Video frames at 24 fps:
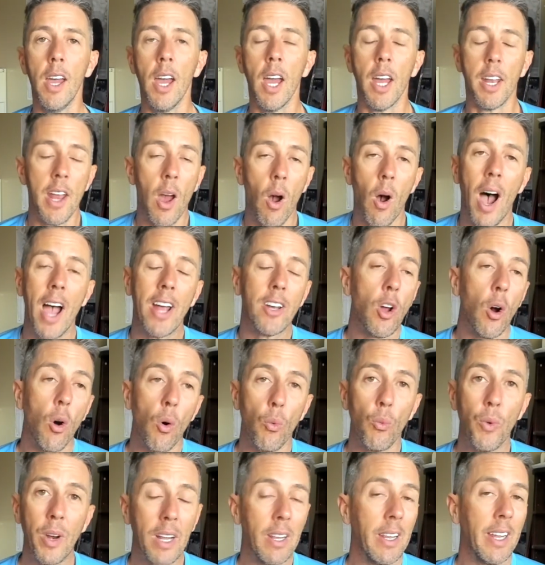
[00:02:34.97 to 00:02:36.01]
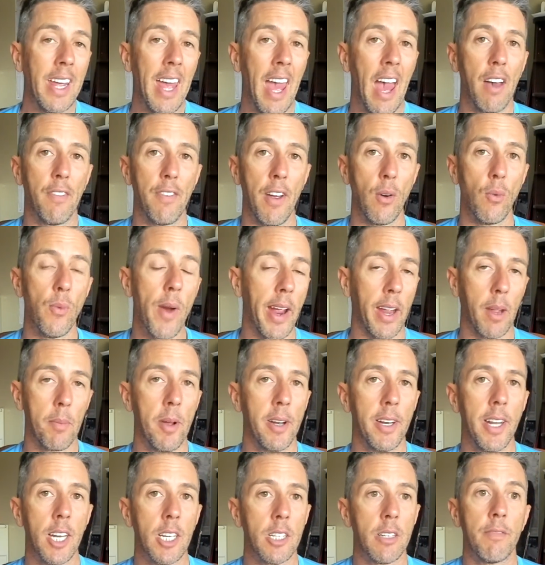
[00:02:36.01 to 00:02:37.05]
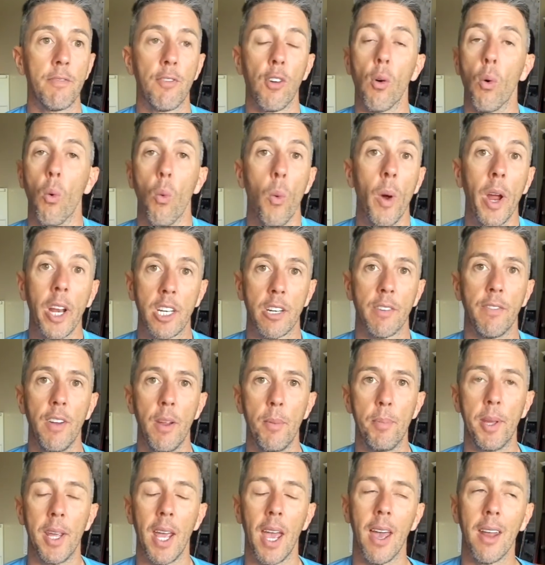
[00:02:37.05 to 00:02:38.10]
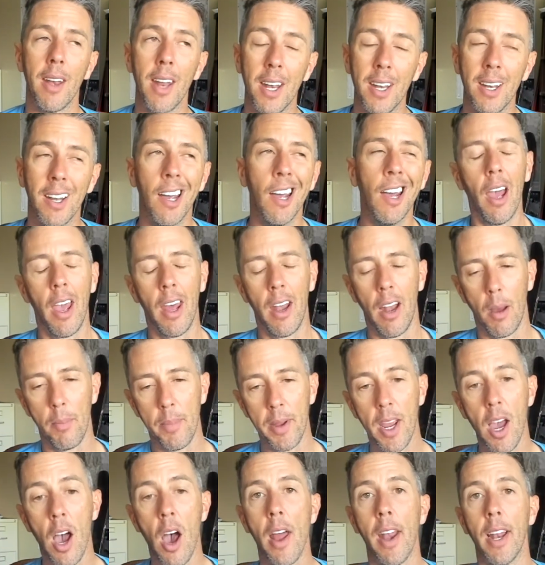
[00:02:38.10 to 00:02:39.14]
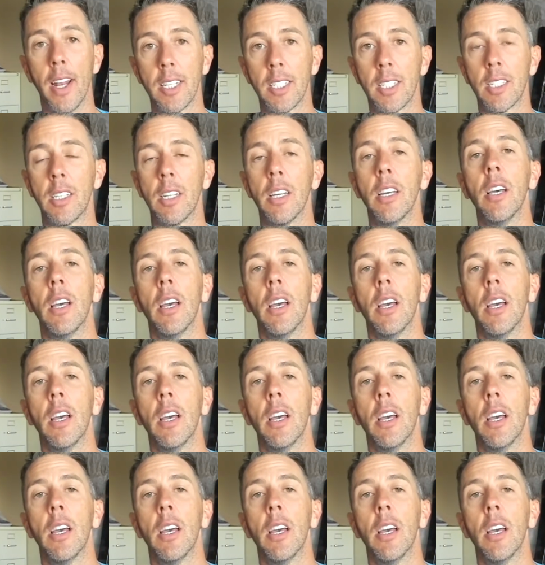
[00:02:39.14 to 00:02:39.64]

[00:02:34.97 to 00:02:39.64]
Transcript: Now, I don't really have a recommendation for which VPN, and I'll be honest,